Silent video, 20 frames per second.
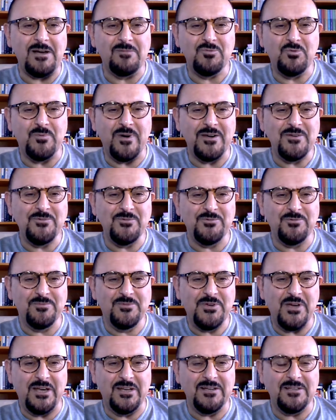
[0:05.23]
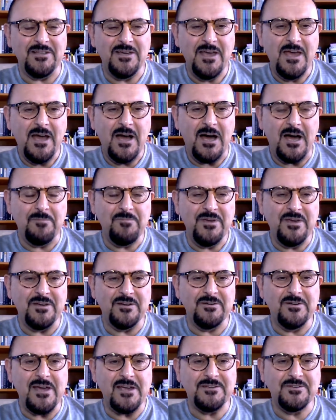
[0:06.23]
to my YouTube channel. I'm
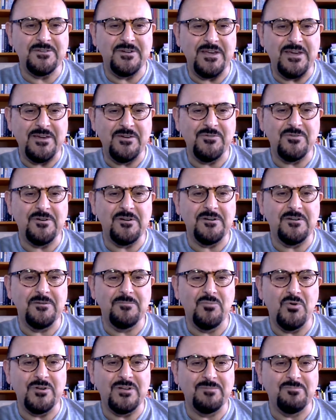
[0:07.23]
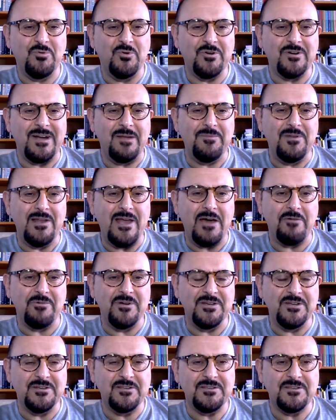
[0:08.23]
here lecturing you modern programming
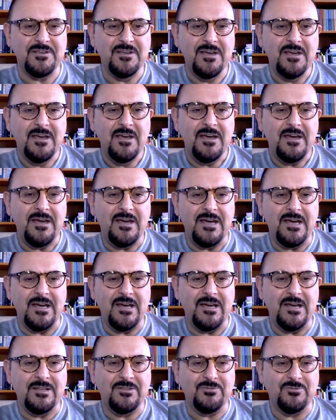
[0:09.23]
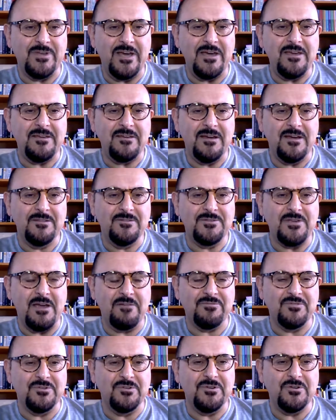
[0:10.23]
languages. Today, this
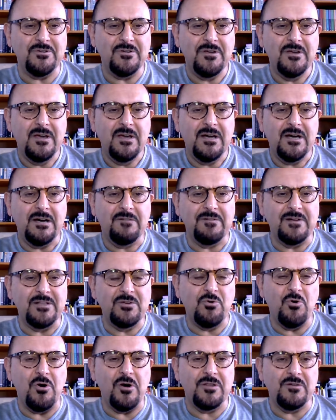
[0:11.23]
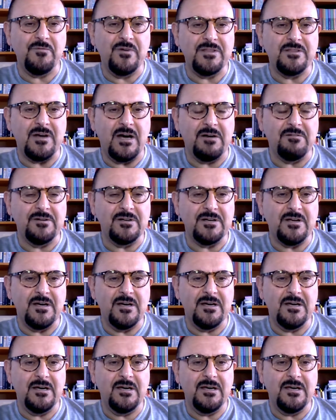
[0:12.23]
afternoon, we'll go on with our
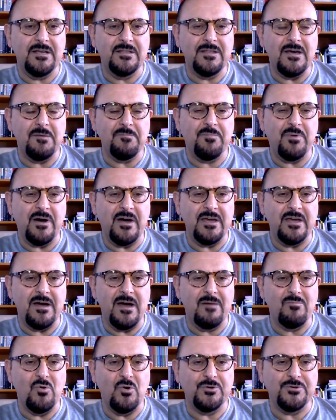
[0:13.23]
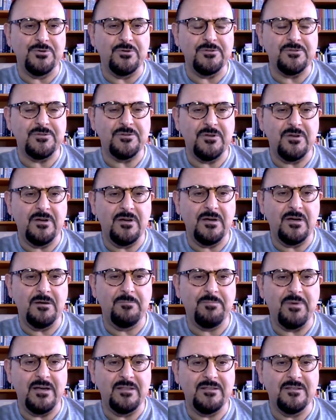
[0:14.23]
NumPy modules,
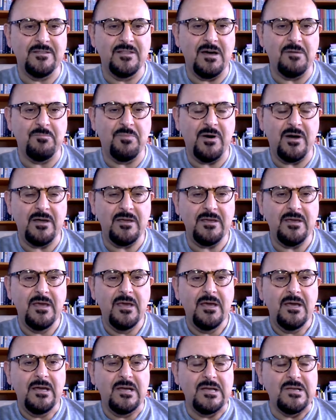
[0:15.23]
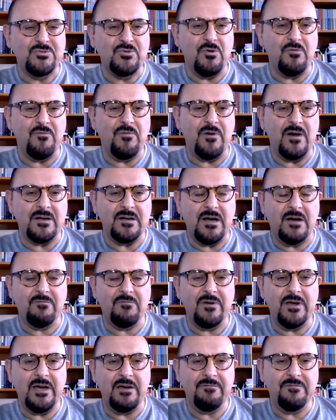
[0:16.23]
Python NumPy. So far,
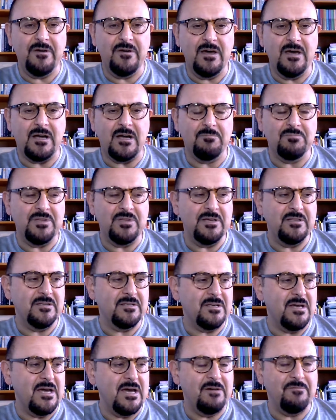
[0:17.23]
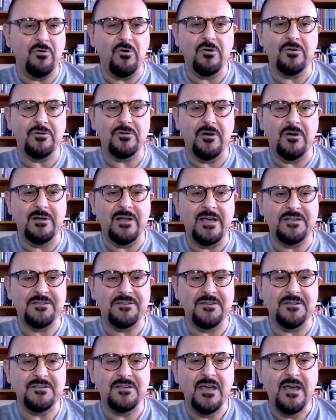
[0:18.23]
we have completed 4
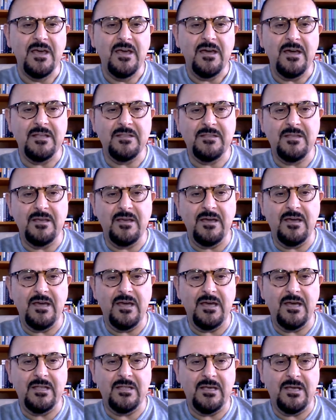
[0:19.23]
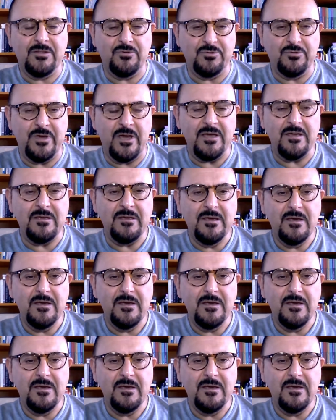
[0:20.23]
lessons, and today,